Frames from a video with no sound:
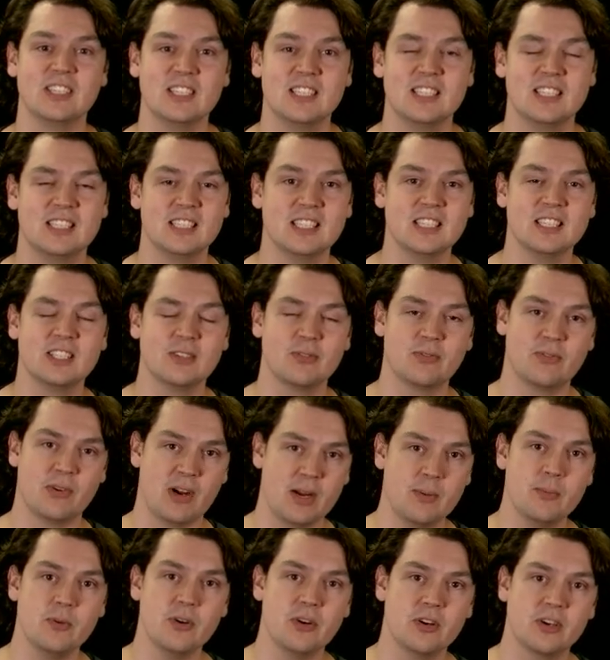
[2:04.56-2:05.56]
is a
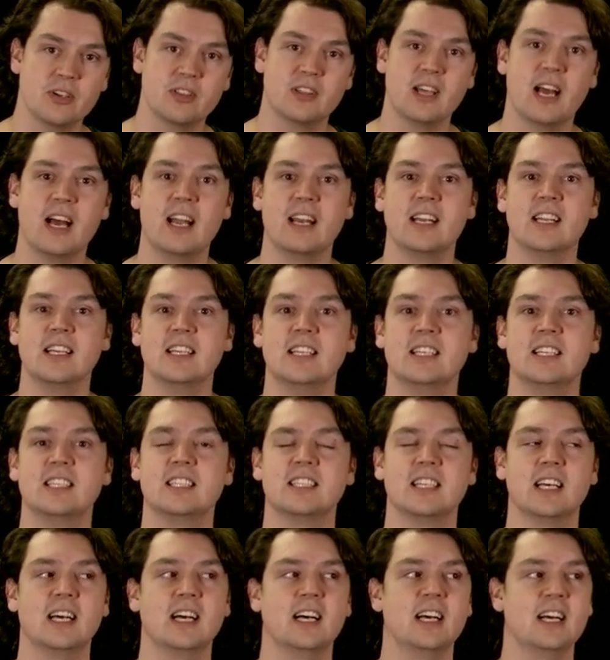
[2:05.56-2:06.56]
framework that
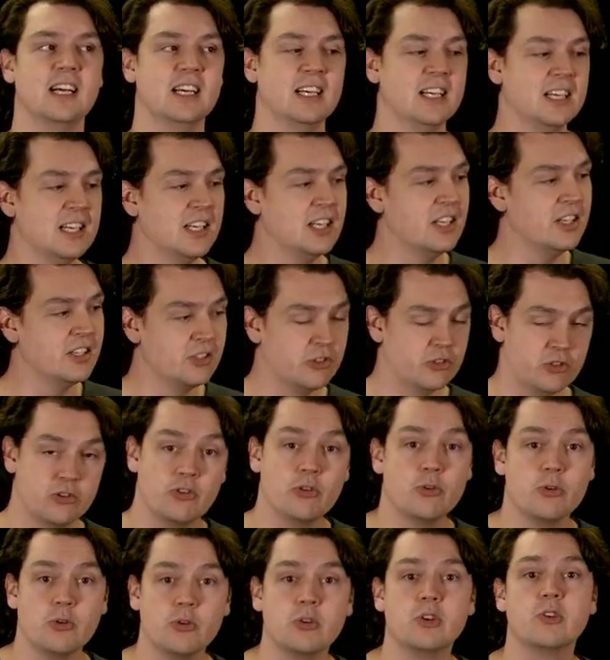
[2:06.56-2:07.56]
is
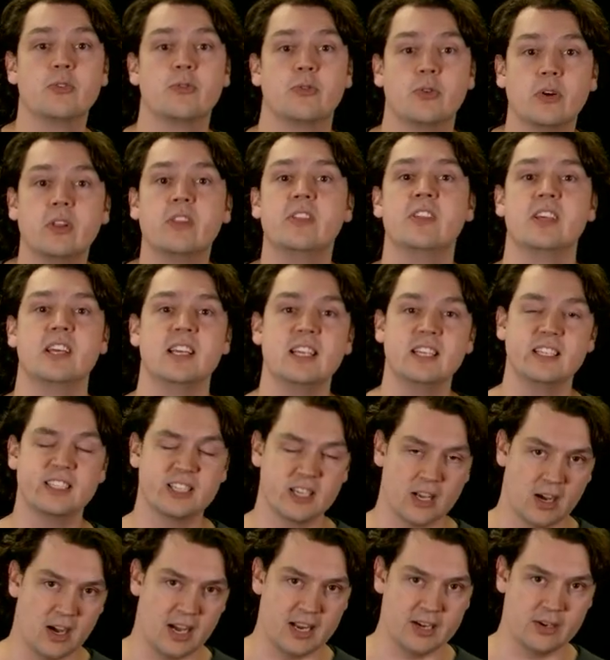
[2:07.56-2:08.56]
tuned for these
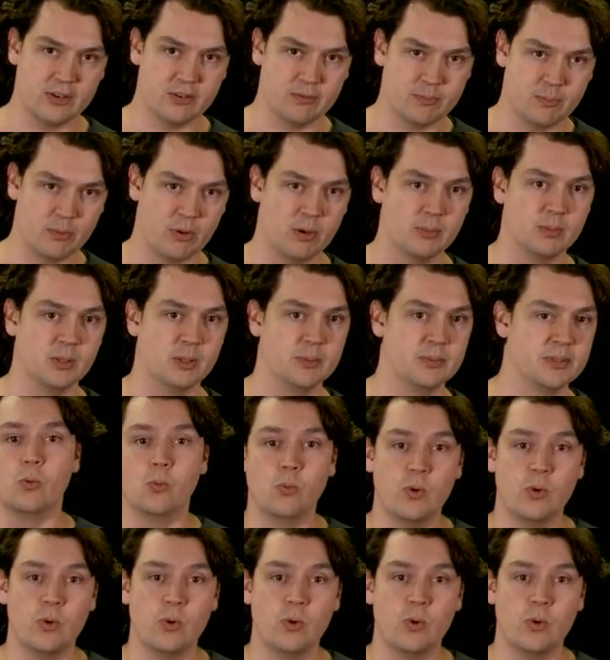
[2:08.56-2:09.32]
kind of problems.